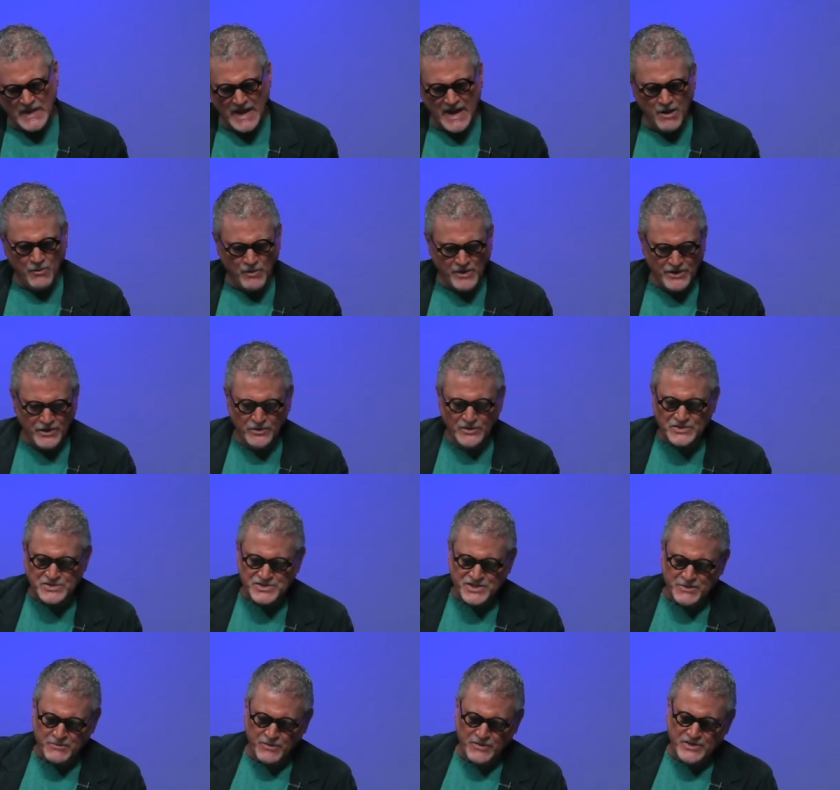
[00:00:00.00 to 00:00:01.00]
I want you to
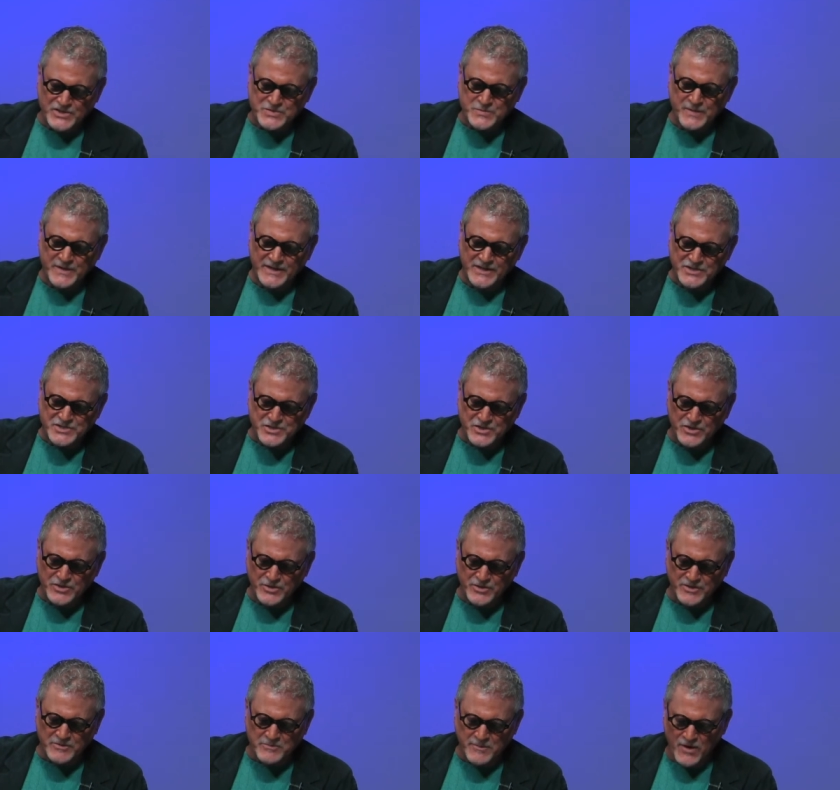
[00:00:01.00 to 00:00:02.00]
see where this one is so
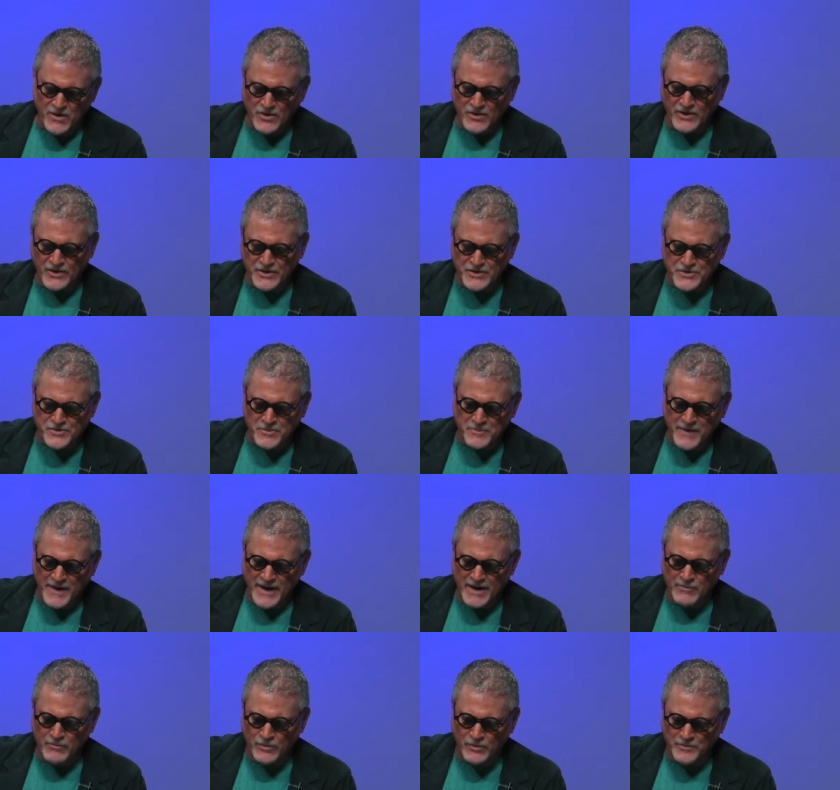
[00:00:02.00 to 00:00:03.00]
you can mark it in your
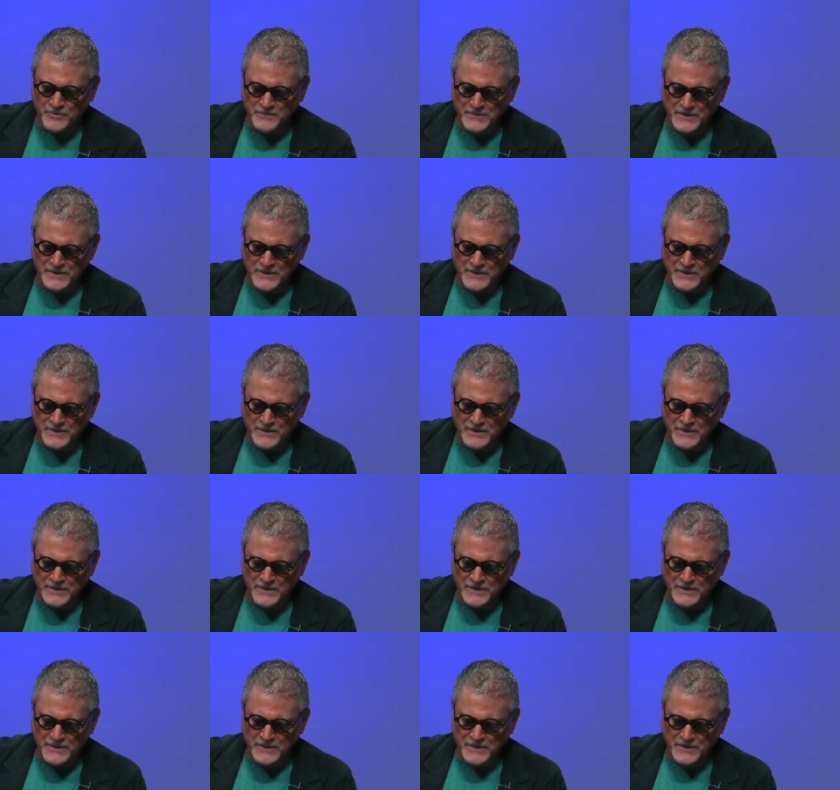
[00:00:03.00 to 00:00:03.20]
Bible.